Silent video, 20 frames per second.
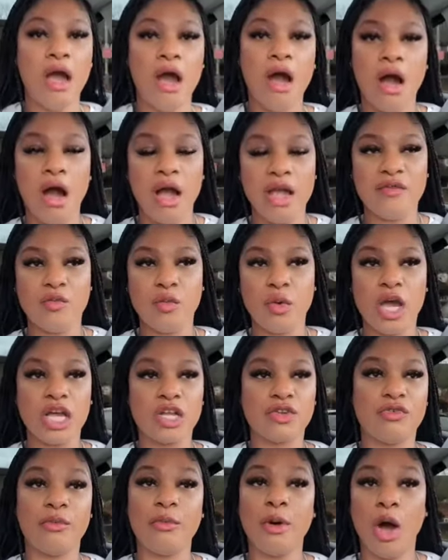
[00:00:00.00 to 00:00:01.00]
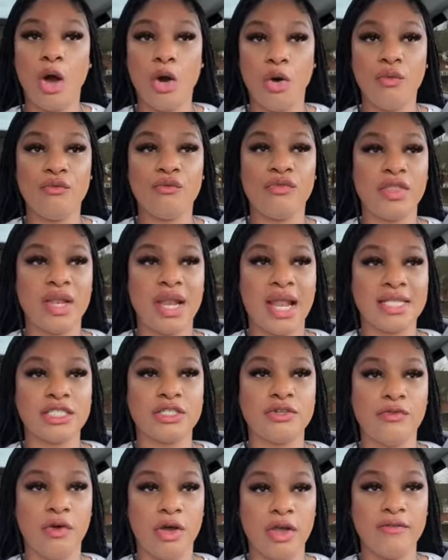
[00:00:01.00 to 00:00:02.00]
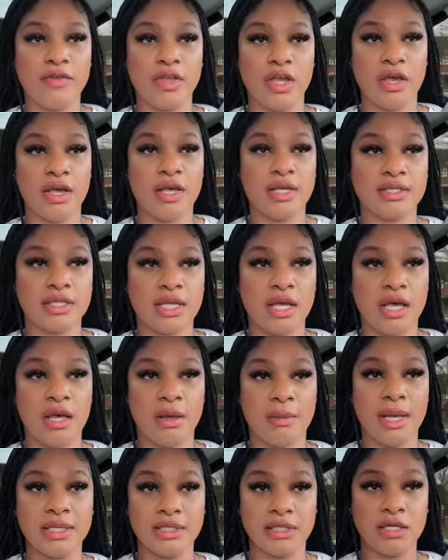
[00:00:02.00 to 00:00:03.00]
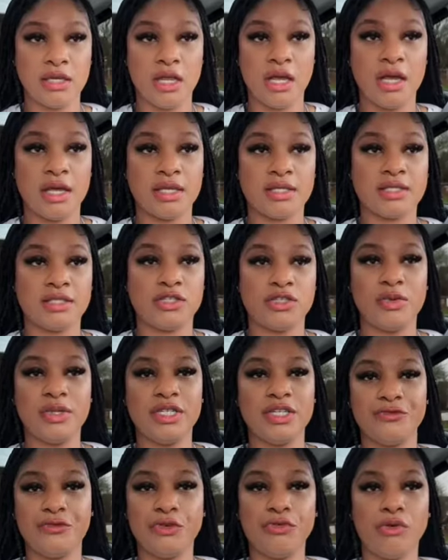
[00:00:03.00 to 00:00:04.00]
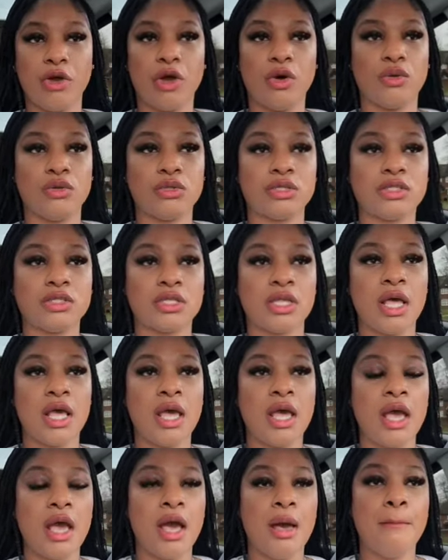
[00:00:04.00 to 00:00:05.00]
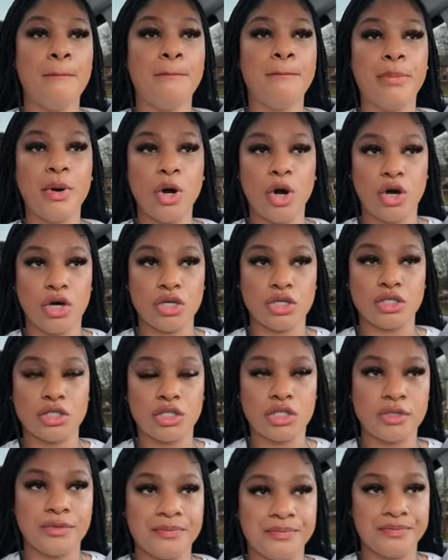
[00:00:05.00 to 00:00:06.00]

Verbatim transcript: i've worked from home for the last five years um, as a nurse doing different roles but